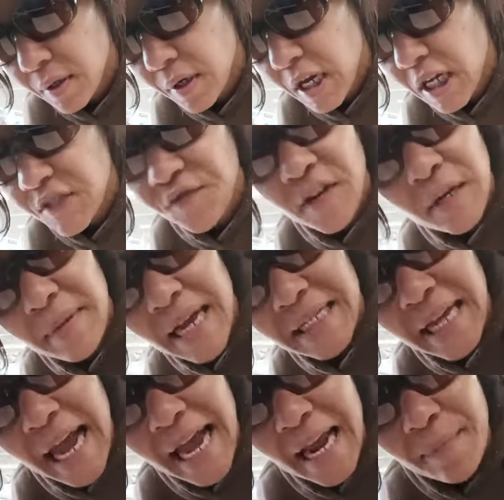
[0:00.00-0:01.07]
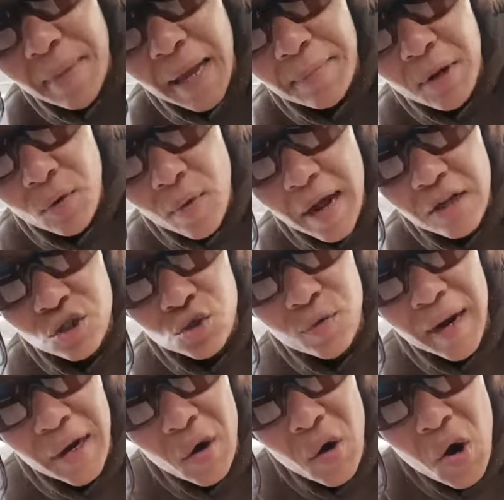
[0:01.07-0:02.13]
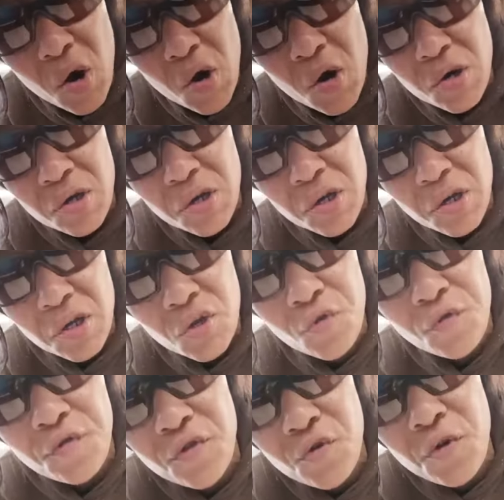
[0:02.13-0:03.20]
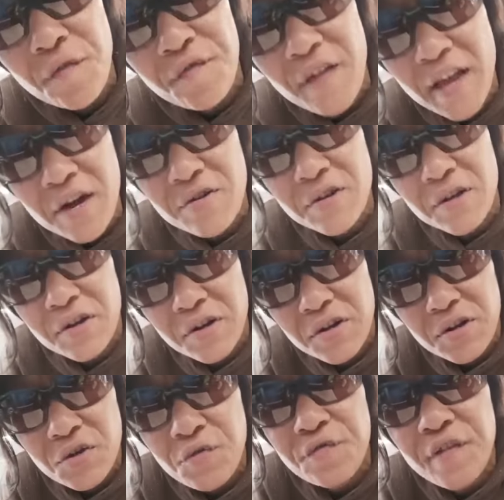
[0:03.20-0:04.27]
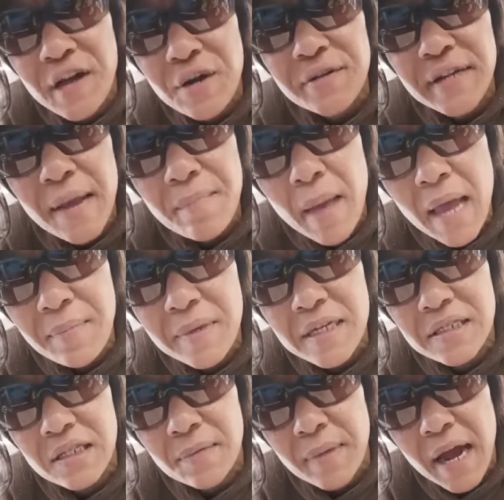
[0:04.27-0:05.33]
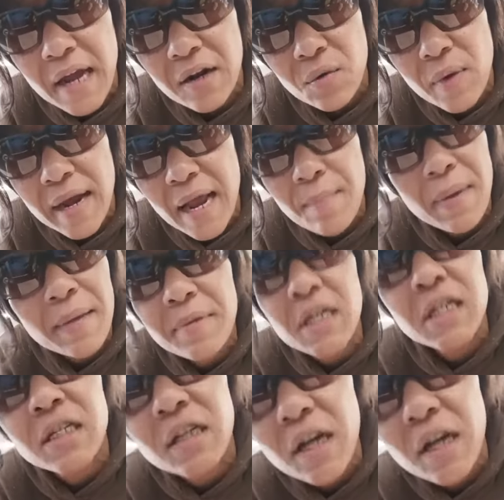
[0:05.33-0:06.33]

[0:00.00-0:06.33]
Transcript: because for them not to have that baby around you at all, you you a failure. You failed that baby in some kind of way. That baby couldn't